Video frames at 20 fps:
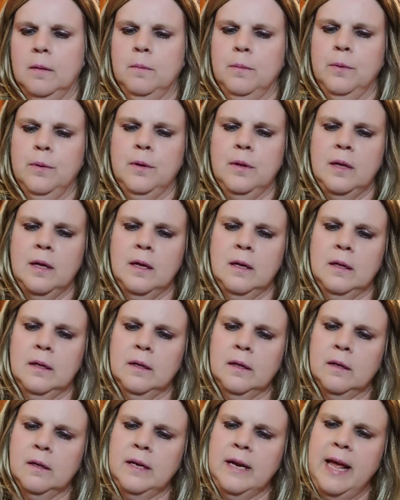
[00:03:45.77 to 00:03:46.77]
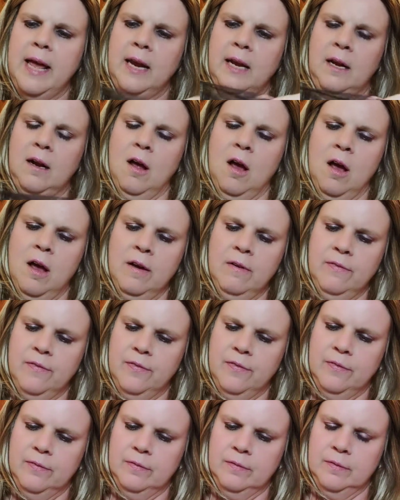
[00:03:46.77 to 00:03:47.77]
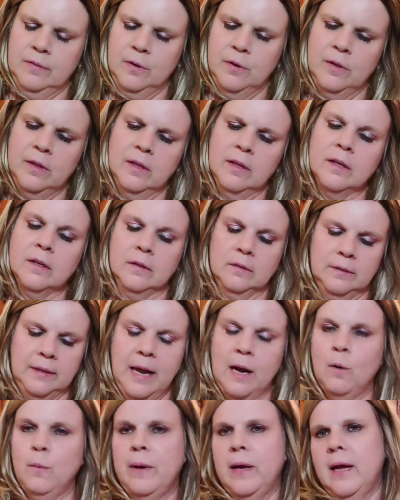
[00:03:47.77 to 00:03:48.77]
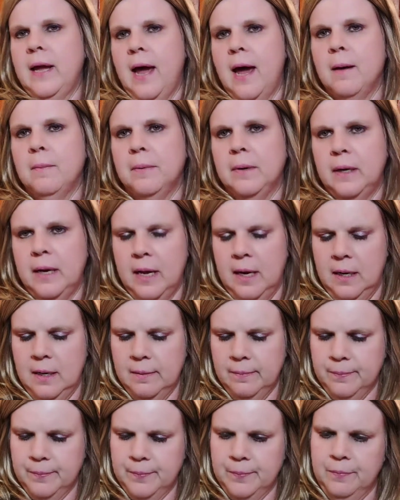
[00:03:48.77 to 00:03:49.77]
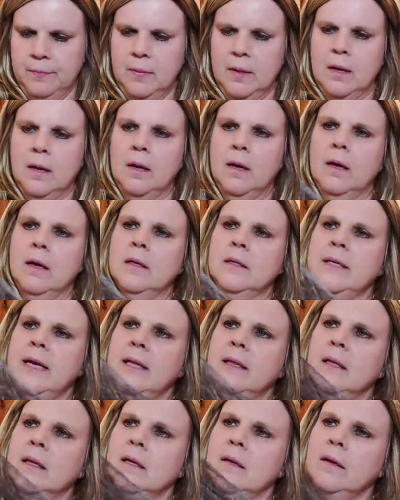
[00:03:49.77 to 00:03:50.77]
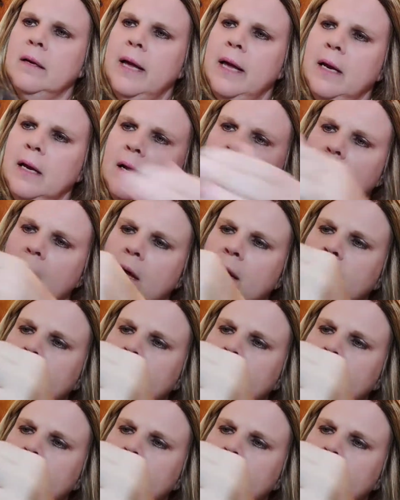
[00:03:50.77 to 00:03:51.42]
Pull the little netting off. Or the little, not a wig cap, a netting. Take the little netting off.